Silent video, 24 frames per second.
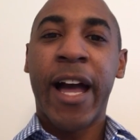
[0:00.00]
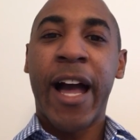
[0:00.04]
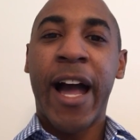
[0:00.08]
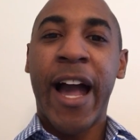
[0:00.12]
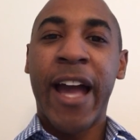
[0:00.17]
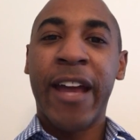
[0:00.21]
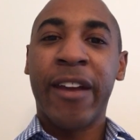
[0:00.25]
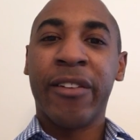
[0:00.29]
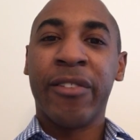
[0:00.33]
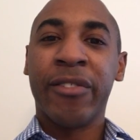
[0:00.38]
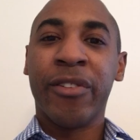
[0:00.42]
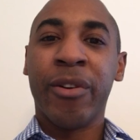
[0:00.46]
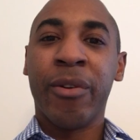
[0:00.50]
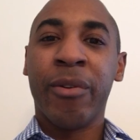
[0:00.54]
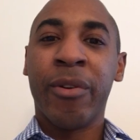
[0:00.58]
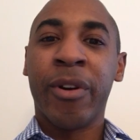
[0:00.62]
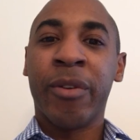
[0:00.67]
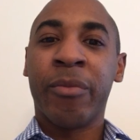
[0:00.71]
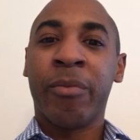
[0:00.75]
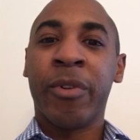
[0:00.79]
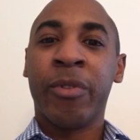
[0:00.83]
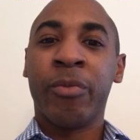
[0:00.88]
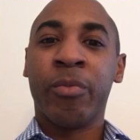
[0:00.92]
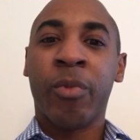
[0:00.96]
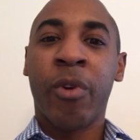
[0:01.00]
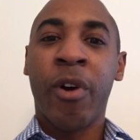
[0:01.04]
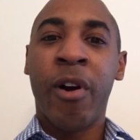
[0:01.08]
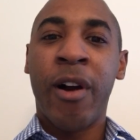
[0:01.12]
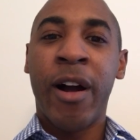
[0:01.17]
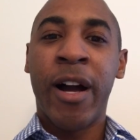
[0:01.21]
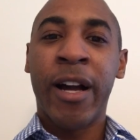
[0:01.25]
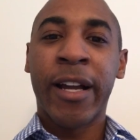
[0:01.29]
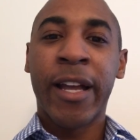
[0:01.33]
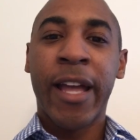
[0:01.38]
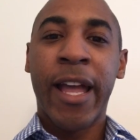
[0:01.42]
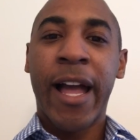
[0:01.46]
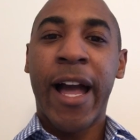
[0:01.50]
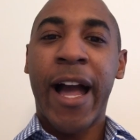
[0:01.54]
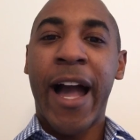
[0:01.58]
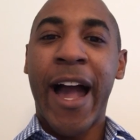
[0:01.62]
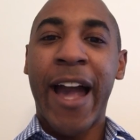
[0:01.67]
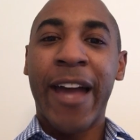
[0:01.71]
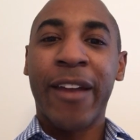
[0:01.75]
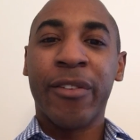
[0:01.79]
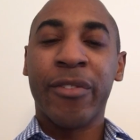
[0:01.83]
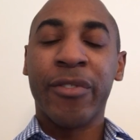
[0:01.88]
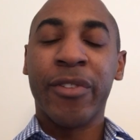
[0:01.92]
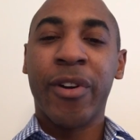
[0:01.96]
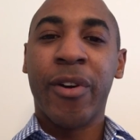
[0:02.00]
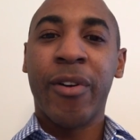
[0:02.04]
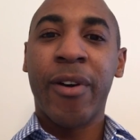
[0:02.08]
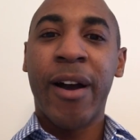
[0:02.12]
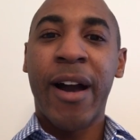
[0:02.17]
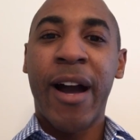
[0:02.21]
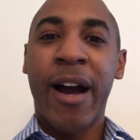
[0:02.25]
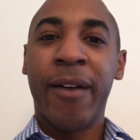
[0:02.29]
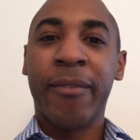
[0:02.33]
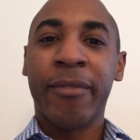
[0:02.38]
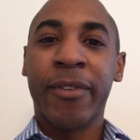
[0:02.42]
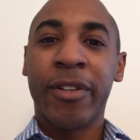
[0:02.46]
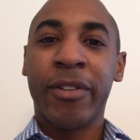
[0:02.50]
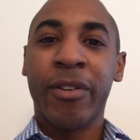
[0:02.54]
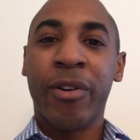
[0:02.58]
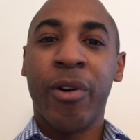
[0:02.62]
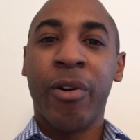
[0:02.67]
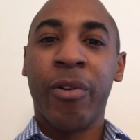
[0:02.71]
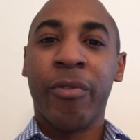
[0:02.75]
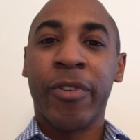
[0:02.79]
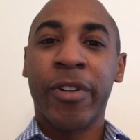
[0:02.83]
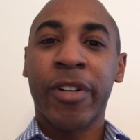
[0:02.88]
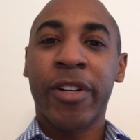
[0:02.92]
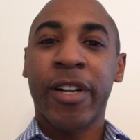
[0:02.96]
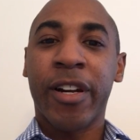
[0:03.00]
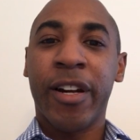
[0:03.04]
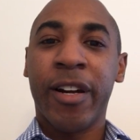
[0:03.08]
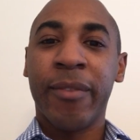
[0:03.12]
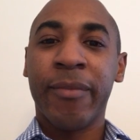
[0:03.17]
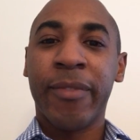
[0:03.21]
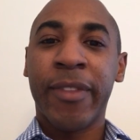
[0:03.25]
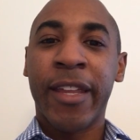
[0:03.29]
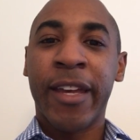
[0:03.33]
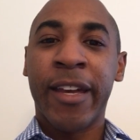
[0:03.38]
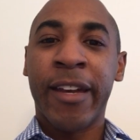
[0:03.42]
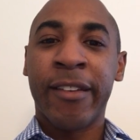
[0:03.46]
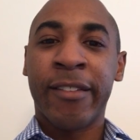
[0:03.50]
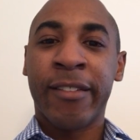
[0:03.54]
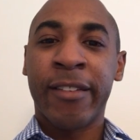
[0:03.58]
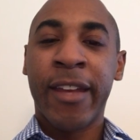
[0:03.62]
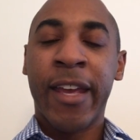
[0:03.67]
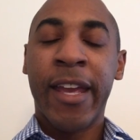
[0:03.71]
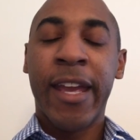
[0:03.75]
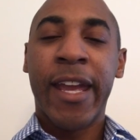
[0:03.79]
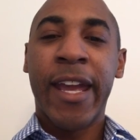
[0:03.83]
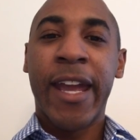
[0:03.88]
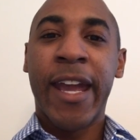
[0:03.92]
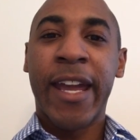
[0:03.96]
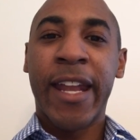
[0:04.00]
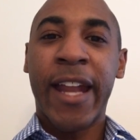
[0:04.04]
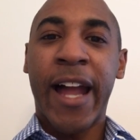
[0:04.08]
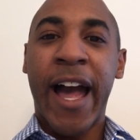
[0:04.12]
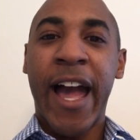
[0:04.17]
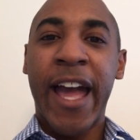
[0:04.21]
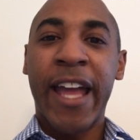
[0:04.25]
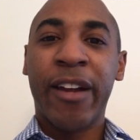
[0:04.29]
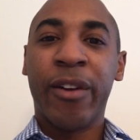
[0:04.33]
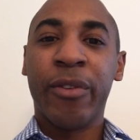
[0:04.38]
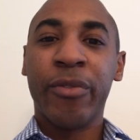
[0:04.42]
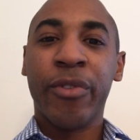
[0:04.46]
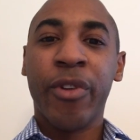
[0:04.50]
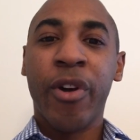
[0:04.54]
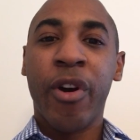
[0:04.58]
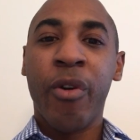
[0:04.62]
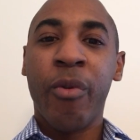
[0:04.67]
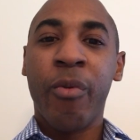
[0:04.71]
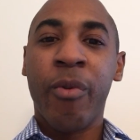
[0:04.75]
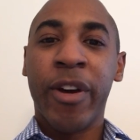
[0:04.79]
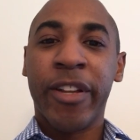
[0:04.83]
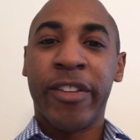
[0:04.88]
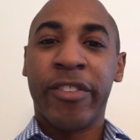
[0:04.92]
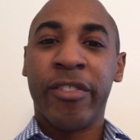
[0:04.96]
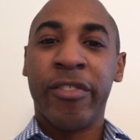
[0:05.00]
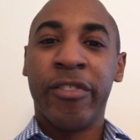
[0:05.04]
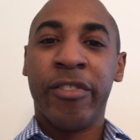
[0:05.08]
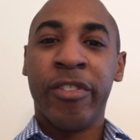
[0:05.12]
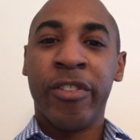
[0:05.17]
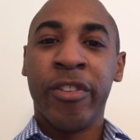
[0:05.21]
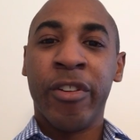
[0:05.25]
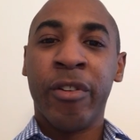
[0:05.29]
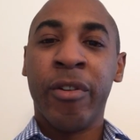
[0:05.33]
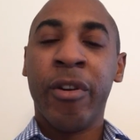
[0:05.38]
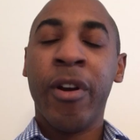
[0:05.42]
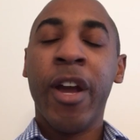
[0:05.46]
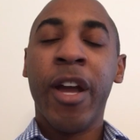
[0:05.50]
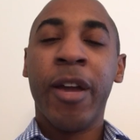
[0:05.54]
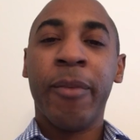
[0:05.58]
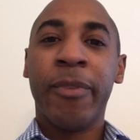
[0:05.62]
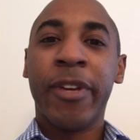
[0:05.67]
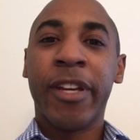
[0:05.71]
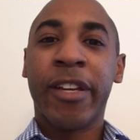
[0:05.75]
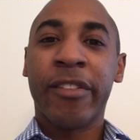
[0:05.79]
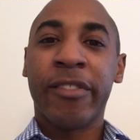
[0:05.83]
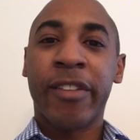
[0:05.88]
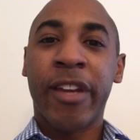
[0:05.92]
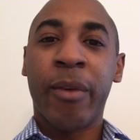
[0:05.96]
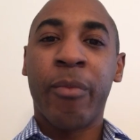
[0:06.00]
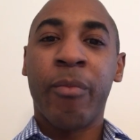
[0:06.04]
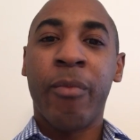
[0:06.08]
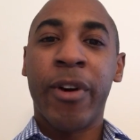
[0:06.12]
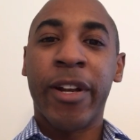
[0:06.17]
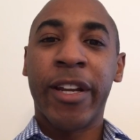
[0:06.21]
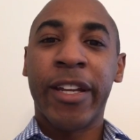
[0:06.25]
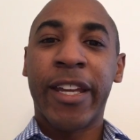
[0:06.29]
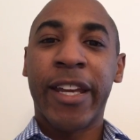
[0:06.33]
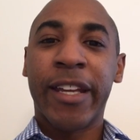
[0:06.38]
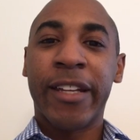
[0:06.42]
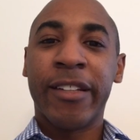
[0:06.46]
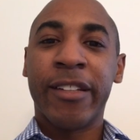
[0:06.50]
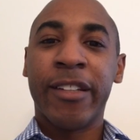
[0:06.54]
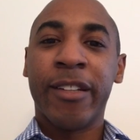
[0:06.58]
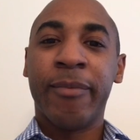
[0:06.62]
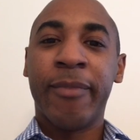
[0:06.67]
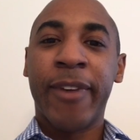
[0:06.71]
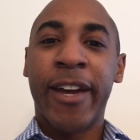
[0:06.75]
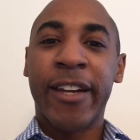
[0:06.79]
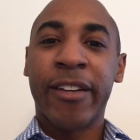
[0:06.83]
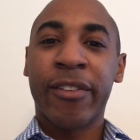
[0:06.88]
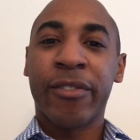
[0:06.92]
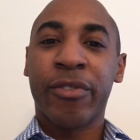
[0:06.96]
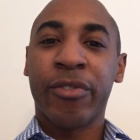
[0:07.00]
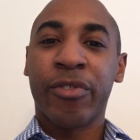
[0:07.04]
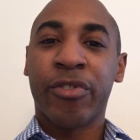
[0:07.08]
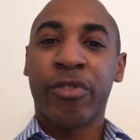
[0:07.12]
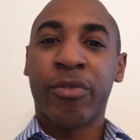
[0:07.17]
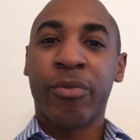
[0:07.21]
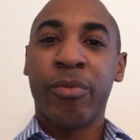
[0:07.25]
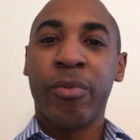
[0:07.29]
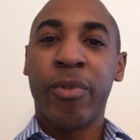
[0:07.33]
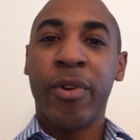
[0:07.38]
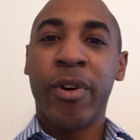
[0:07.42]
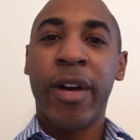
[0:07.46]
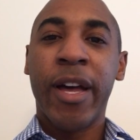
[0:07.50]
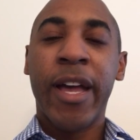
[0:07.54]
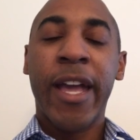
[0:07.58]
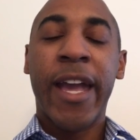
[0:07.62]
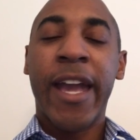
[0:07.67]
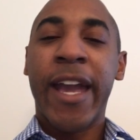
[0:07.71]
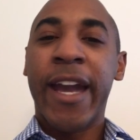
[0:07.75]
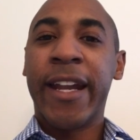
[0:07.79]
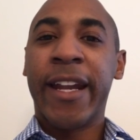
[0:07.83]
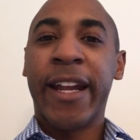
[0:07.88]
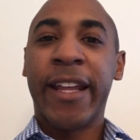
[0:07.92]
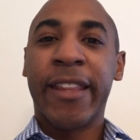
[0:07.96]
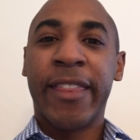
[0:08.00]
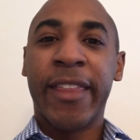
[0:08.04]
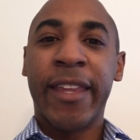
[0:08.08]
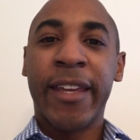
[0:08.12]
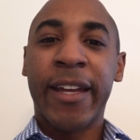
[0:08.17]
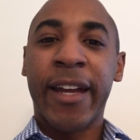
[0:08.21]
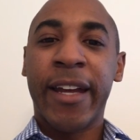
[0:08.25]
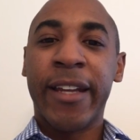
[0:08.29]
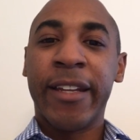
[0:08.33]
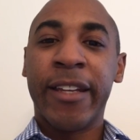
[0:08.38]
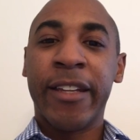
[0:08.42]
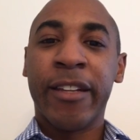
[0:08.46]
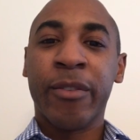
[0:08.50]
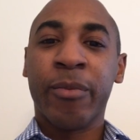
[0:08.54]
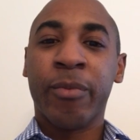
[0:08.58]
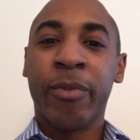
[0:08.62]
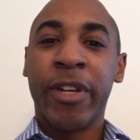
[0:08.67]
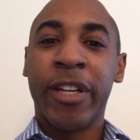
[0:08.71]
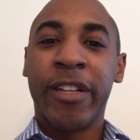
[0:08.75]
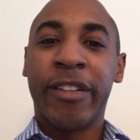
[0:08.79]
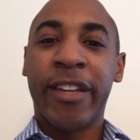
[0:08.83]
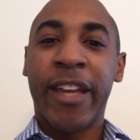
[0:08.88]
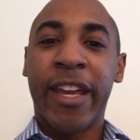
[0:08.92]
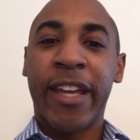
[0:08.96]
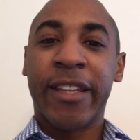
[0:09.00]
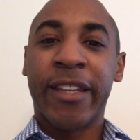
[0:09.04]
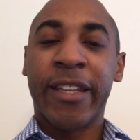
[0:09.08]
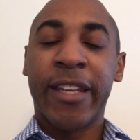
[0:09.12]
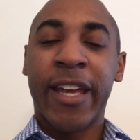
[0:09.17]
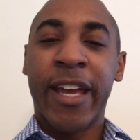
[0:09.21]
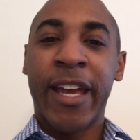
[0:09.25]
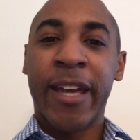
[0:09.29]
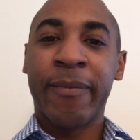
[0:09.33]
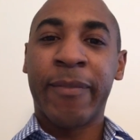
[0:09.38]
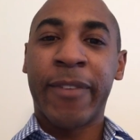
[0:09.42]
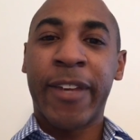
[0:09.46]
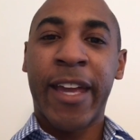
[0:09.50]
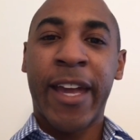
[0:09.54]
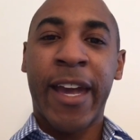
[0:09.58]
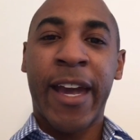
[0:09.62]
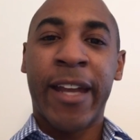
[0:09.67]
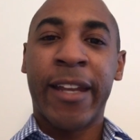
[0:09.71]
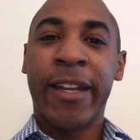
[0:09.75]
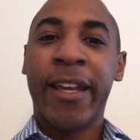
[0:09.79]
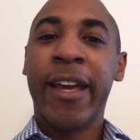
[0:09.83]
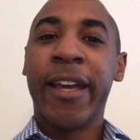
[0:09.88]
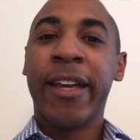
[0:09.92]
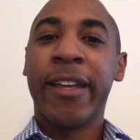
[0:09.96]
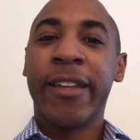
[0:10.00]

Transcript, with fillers: I don't know what went wrong. I don't know how I'm going to overcome this, and I don't know what to do because I want to get into medical school, and I think I need to retake the MCAT.